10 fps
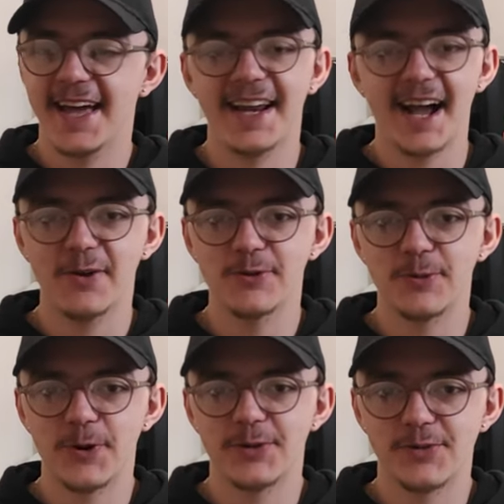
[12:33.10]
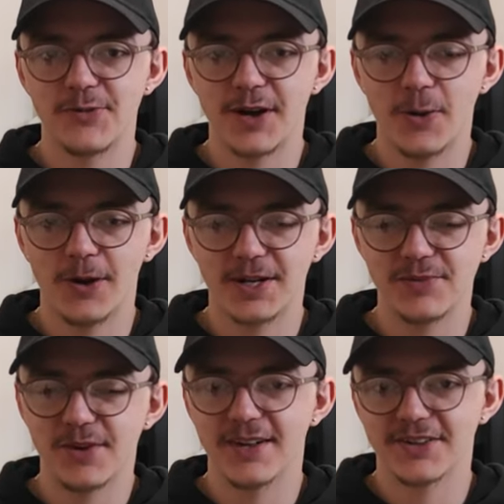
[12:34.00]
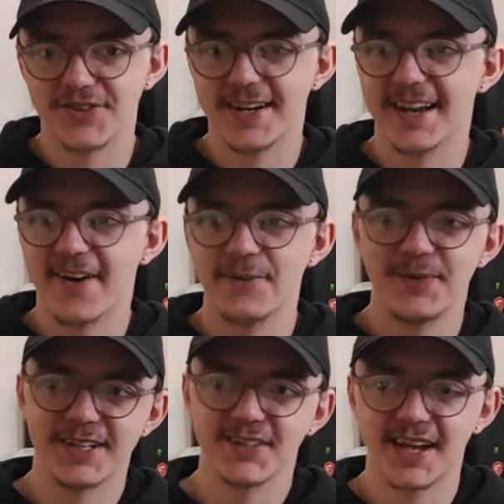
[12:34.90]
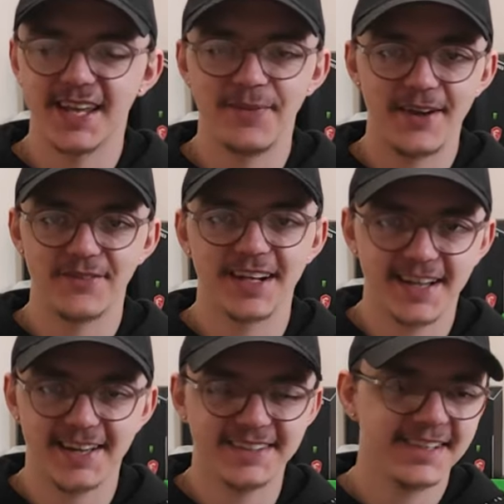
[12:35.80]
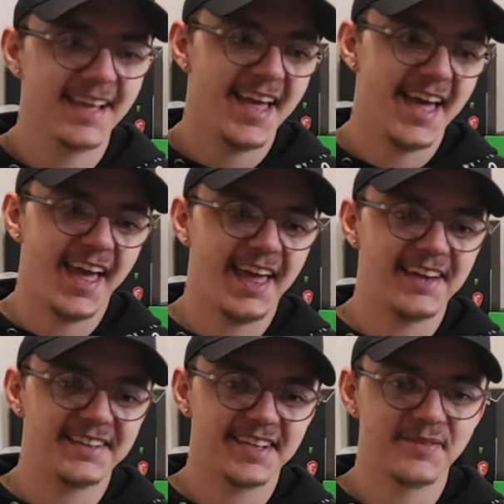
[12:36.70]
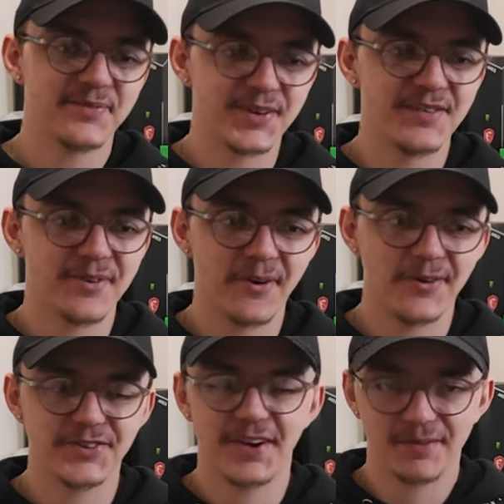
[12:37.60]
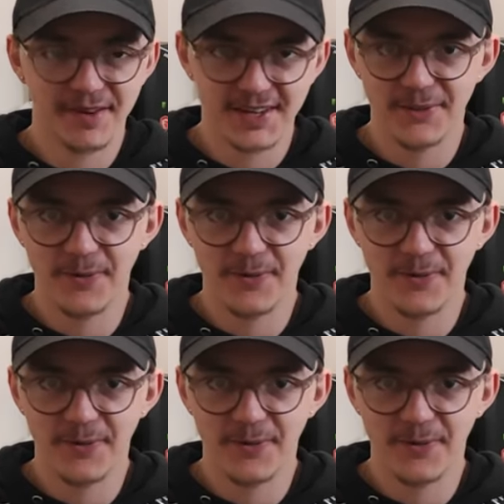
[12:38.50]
an hour worth of recording files right now, because I keep having to cut and take a breather or try to find the